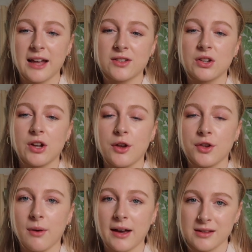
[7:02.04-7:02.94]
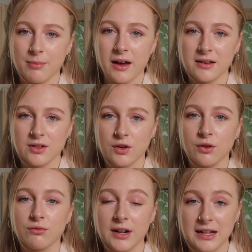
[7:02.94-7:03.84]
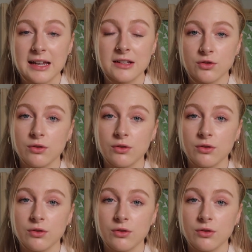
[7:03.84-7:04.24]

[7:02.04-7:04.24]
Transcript: get to know you as a person who really is